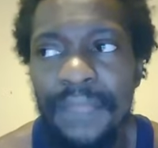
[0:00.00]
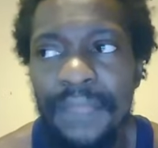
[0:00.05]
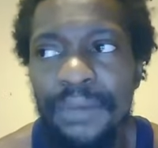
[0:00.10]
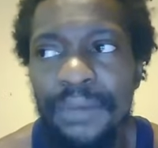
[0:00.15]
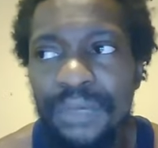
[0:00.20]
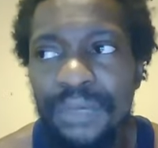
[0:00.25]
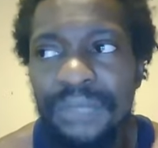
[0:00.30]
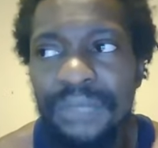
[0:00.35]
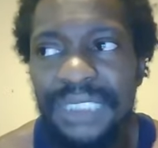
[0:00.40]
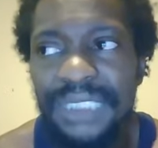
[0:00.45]

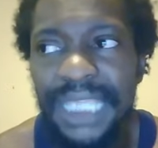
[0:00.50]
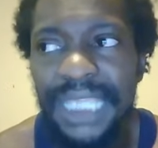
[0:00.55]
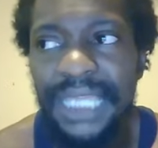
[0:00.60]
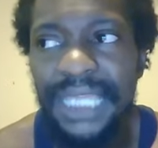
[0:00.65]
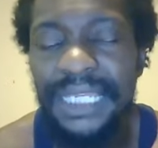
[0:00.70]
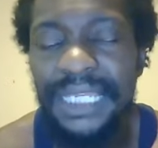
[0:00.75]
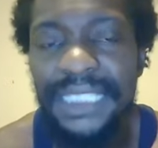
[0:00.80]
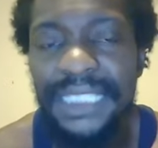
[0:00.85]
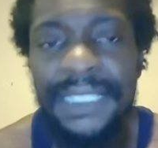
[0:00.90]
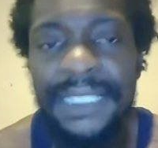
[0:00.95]
But what I'm
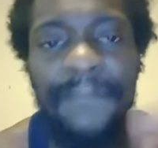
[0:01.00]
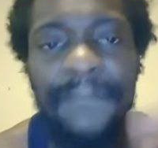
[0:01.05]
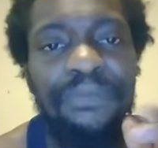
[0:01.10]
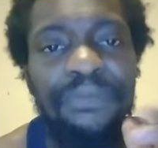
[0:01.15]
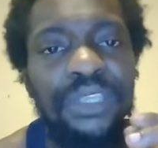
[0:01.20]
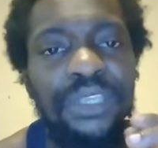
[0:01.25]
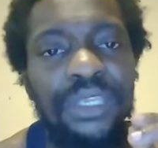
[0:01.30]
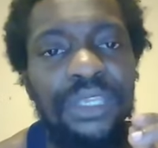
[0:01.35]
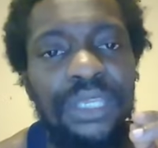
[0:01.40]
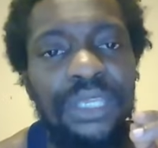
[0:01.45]
saying is,
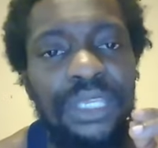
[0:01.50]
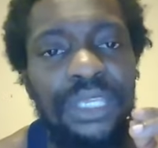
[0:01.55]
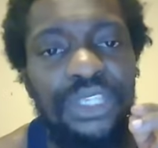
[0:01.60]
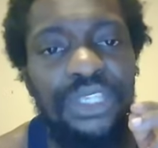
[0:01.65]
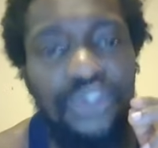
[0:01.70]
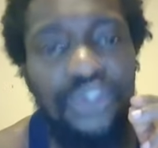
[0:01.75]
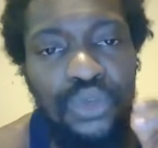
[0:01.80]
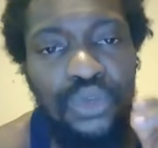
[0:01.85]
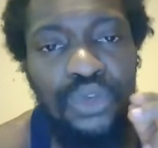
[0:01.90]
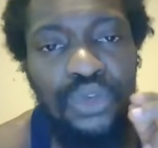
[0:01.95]

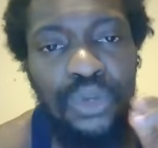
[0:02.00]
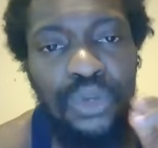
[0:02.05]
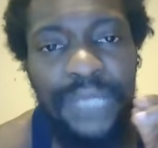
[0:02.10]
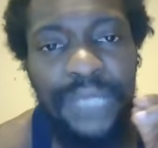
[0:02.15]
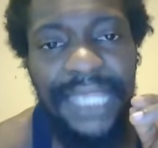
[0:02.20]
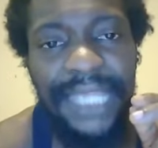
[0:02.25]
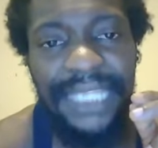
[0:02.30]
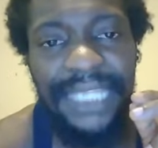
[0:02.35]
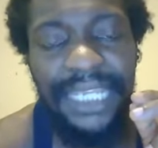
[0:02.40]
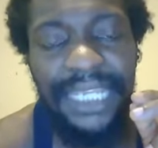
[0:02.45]
you know
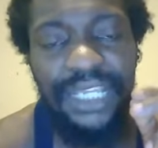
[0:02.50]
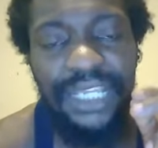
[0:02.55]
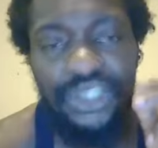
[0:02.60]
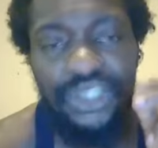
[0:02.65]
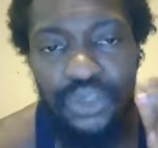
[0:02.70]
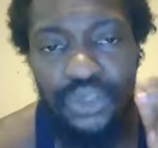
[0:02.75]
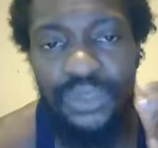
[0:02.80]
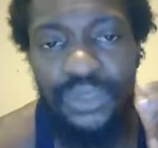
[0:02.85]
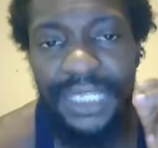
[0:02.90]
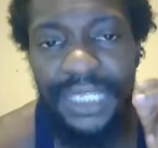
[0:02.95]
that they could
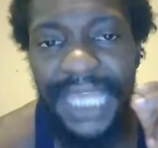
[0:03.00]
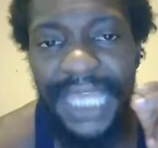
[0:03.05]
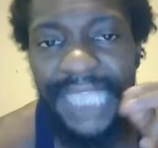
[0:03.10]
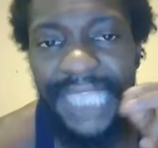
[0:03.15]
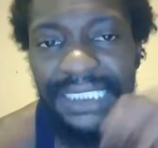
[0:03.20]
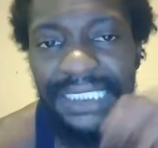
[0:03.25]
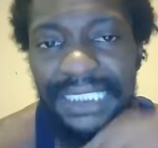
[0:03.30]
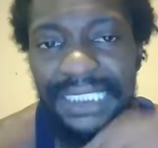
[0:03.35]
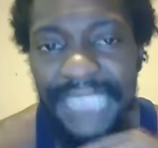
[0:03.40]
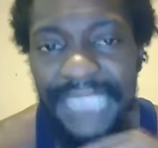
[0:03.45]

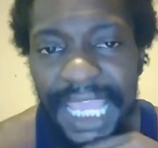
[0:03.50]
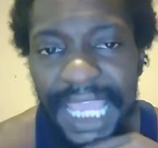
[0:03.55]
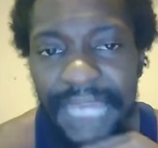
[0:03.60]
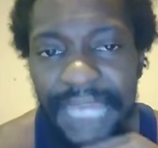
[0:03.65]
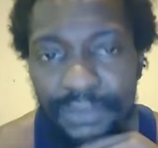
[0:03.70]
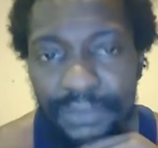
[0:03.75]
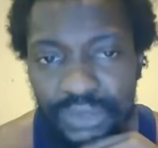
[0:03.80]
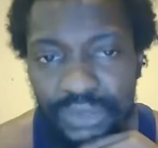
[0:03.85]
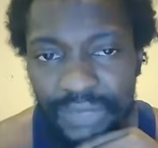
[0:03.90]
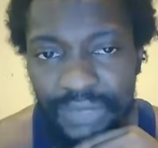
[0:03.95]
euthanize these
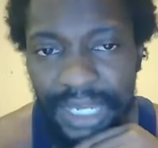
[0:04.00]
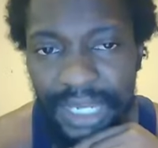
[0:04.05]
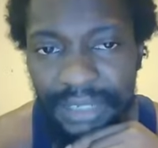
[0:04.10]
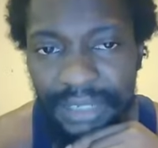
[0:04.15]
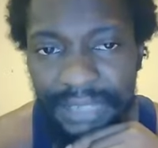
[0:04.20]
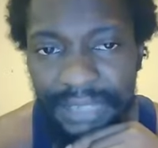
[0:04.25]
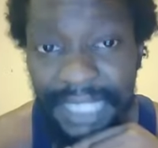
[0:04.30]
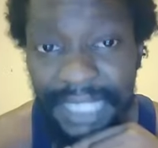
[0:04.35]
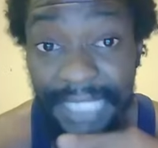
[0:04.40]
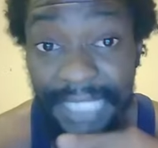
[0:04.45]
animals, right?
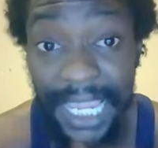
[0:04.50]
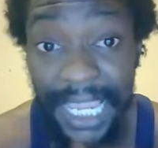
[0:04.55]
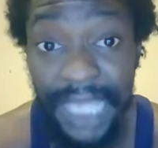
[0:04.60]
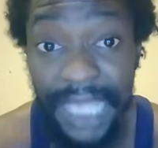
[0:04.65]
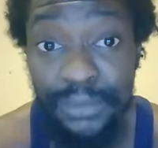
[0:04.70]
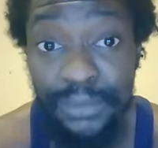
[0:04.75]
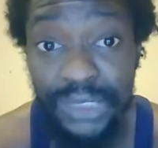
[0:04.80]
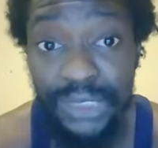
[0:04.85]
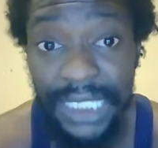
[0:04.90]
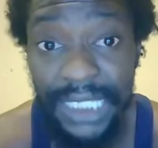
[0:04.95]
Like the
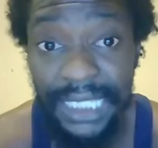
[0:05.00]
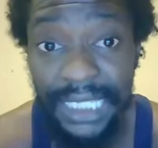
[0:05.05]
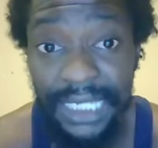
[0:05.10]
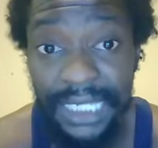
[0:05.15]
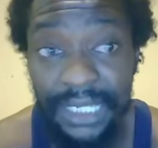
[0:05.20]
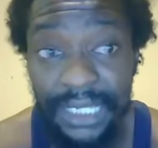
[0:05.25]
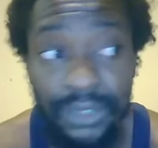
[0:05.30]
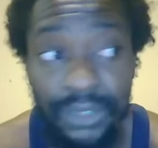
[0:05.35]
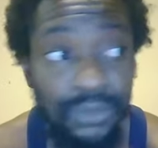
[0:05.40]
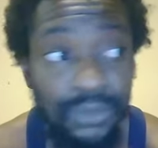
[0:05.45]
animals that they
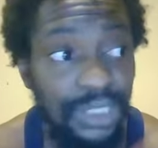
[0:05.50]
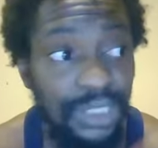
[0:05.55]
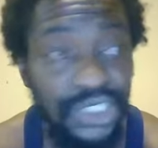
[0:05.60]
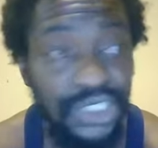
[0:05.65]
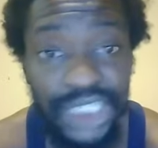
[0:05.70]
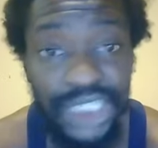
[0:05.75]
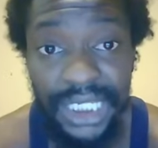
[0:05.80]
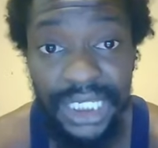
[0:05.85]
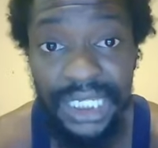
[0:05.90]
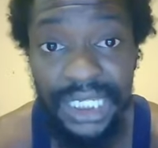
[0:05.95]
kill, the
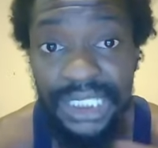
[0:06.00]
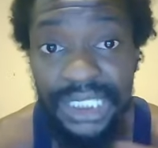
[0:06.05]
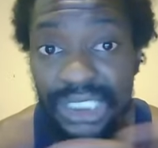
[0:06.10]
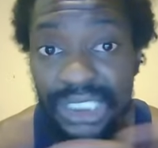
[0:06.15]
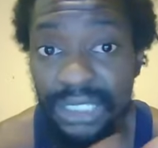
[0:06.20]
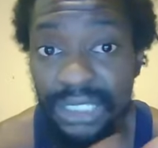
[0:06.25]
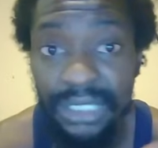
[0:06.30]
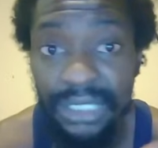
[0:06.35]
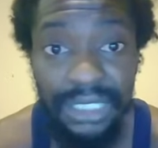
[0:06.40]
chickens, the